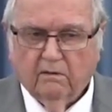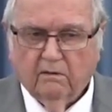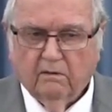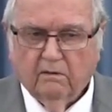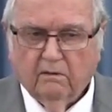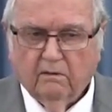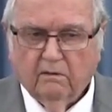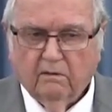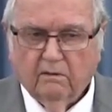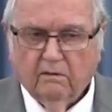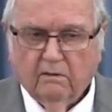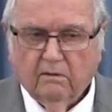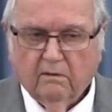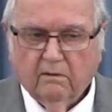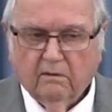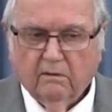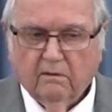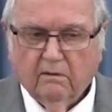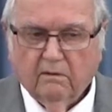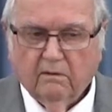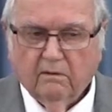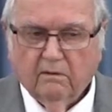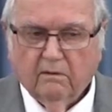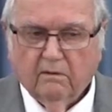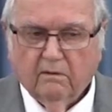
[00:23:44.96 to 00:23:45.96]

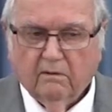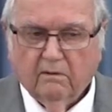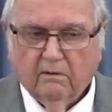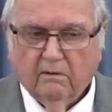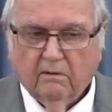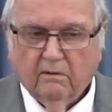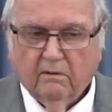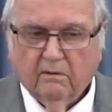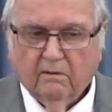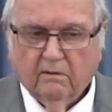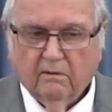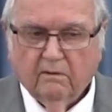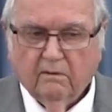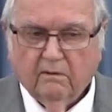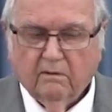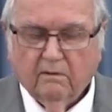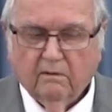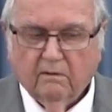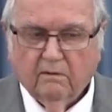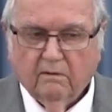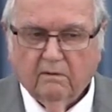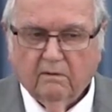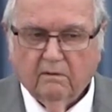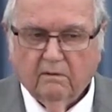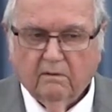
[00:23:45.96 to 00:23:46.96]

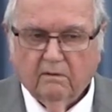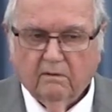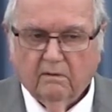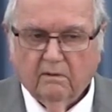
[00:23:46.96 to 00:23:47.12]
(silence)